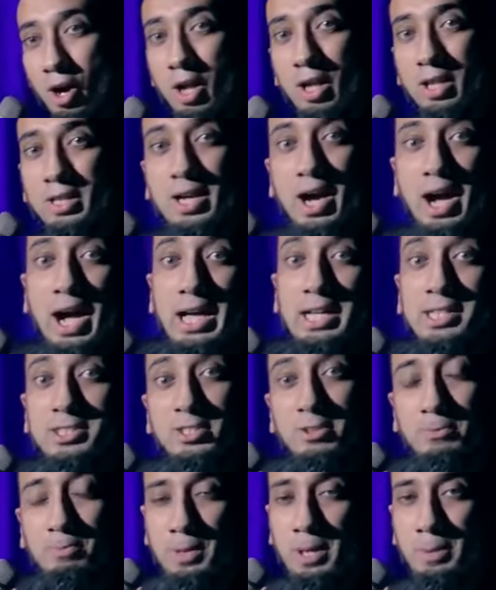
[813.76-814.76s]
All
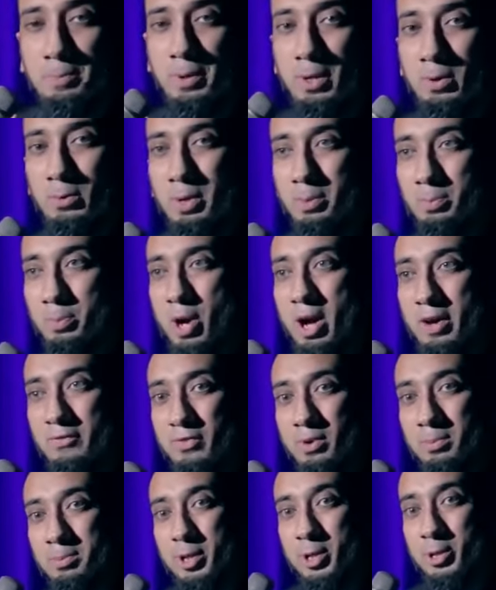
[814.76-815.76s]
kinds of people were
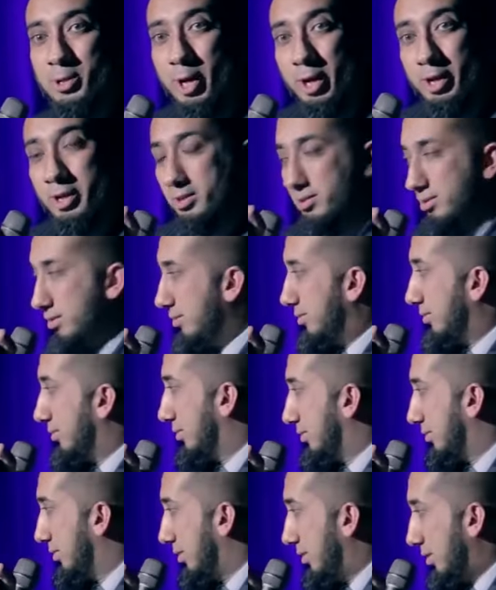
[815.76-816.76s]
brought from the dirt.
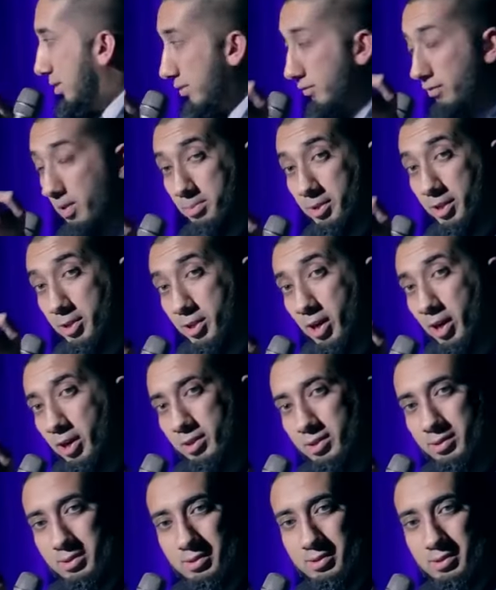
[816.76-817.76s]
From the
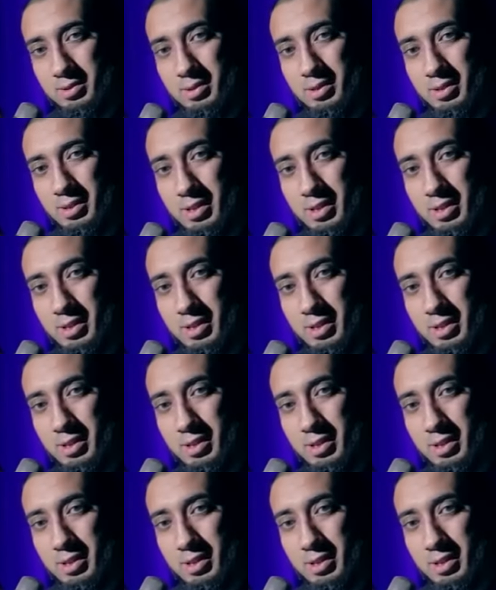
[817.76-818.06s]
dirt.